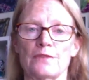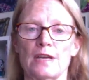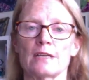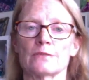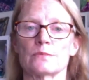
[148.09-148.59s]

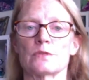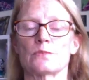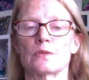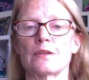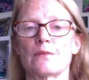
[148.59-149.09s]
found
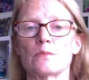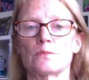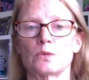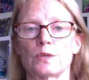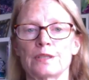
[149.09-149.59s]
was when they were
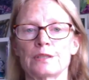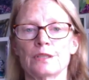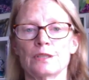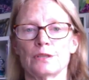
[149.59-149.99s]
putting